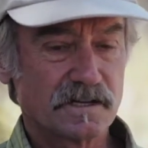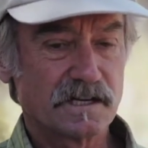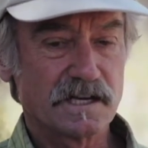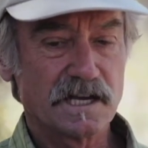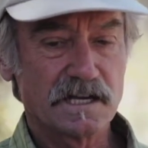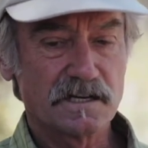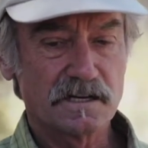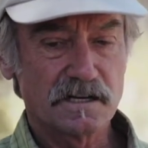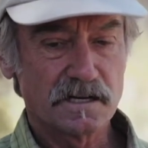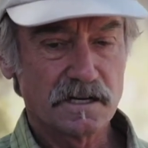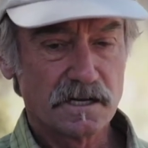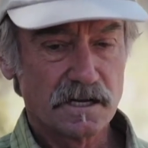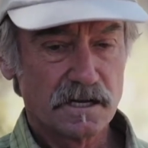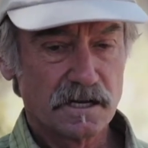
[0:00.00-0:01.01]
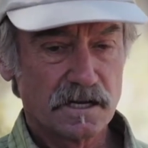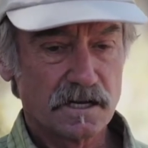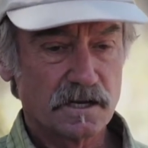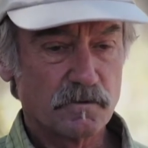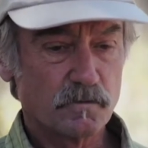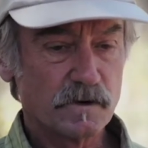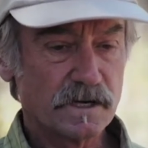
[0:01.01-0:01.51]
And
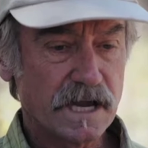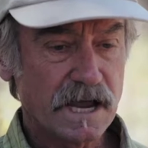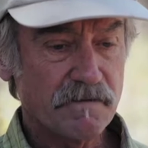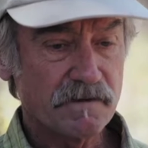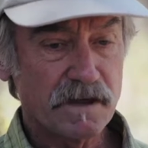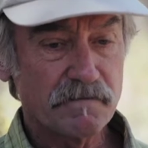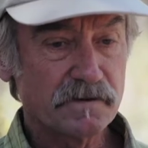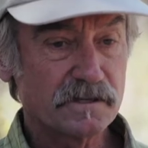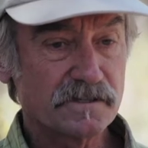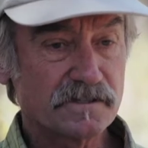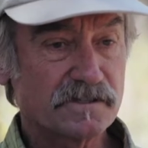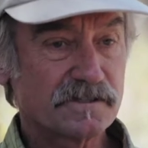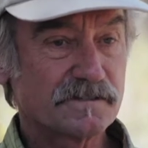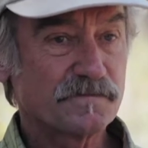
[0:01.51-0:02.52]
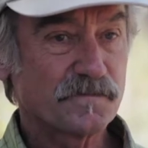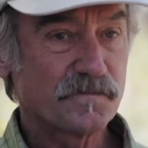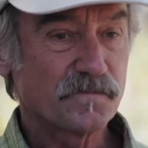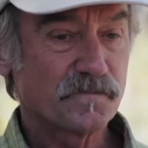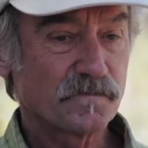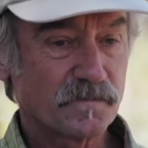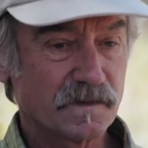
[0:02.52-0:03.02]
we have evidence
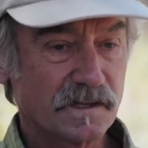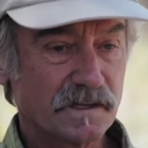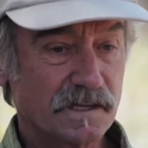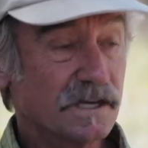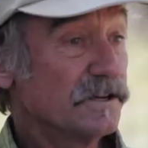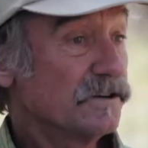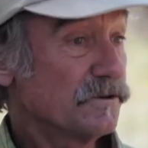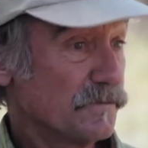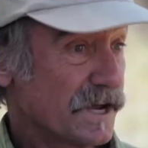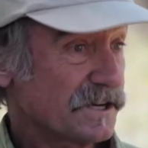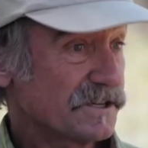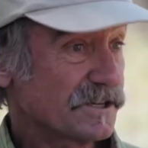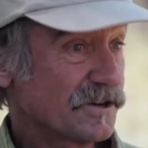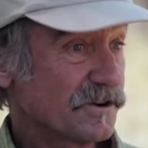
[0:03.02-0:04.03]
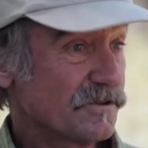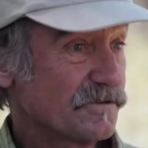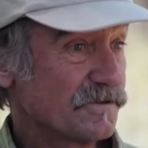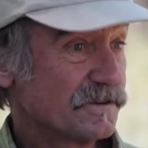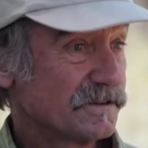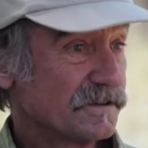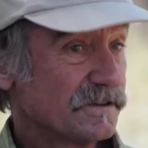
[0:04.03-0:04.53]
in New Mexico
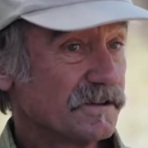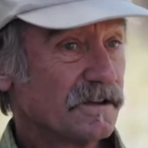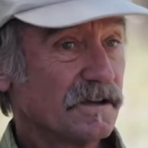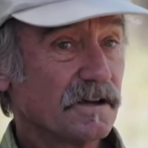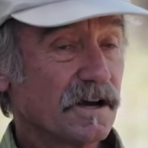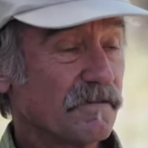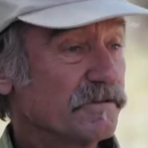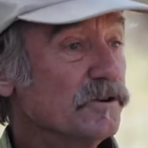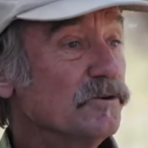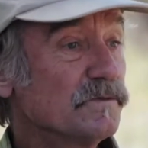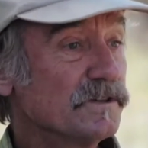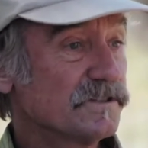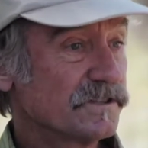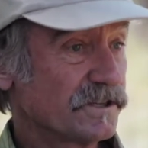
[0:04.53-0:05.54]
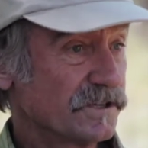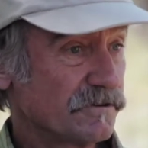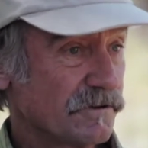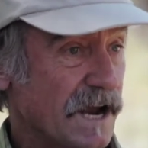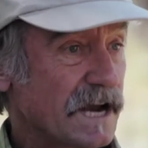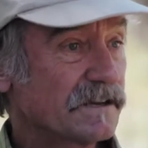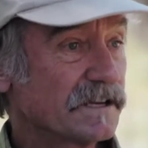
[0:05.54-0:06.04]
of humans
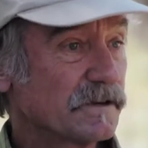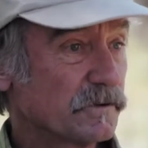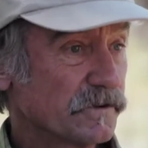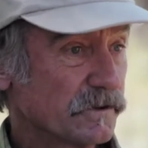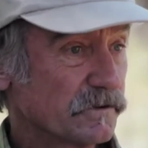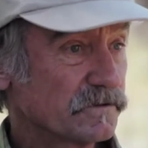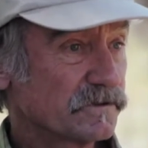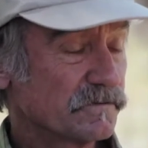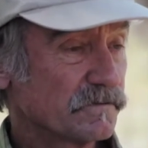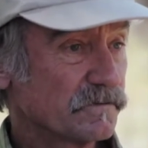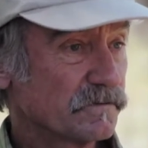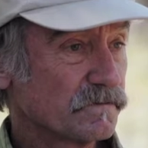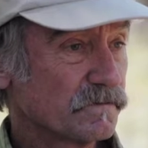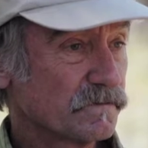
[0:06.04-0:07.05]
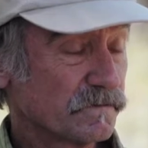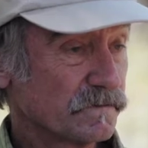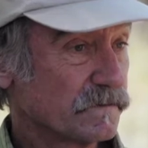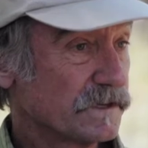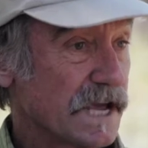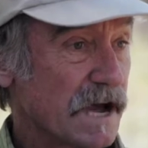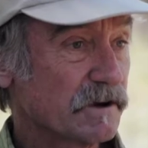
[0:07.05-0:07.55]
interacting with those
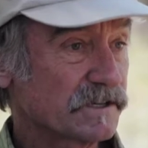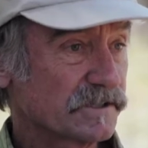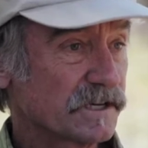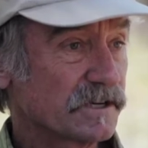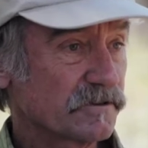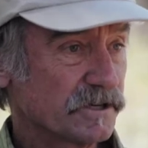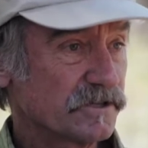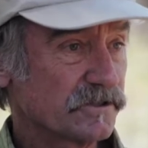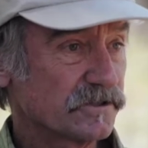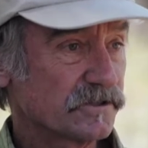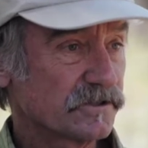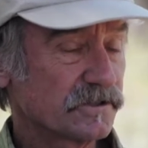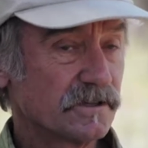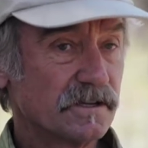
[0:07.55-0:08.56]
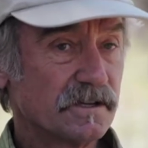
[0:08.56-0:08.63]
now extinct creatures.